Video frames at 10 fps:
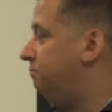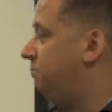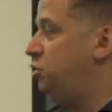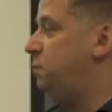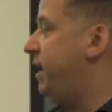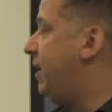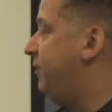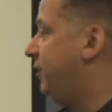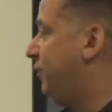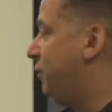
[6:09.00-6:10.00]
you might have a
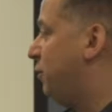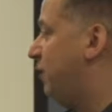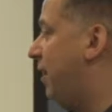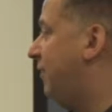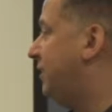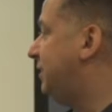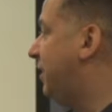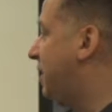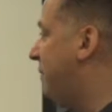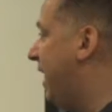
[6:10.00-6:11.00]
different goal. Obviously, it's not
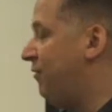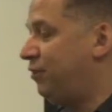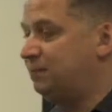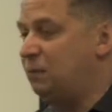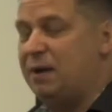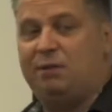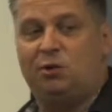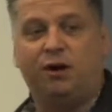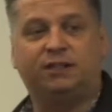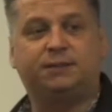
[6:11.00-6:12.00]
going to be Everest, but maybe you
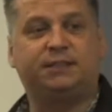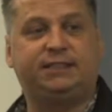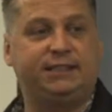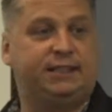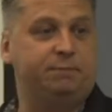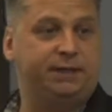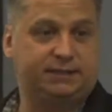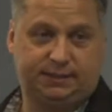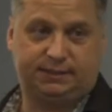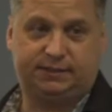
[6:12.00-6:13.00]
want to succeed in
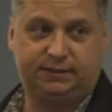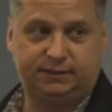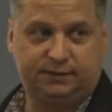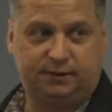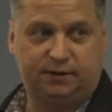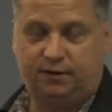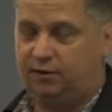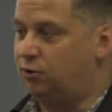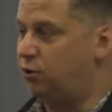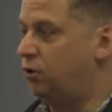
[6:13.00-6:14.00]
business
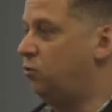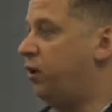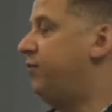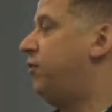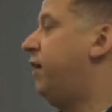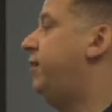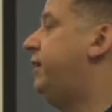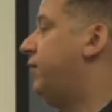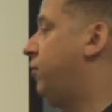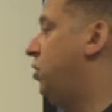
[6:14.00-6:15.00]
or in whatever
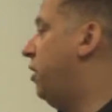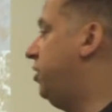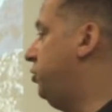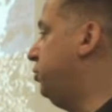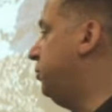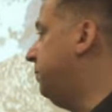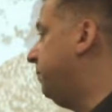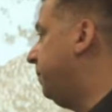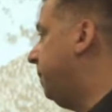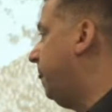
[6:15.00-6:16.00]
endeavor you want to do.
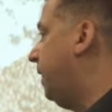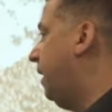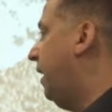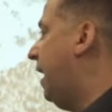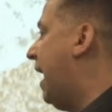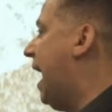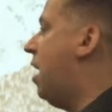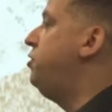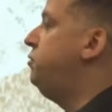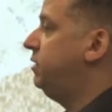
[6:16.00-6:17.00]
How
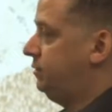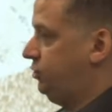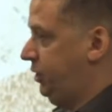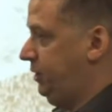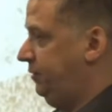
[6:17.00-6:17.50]
do you achieve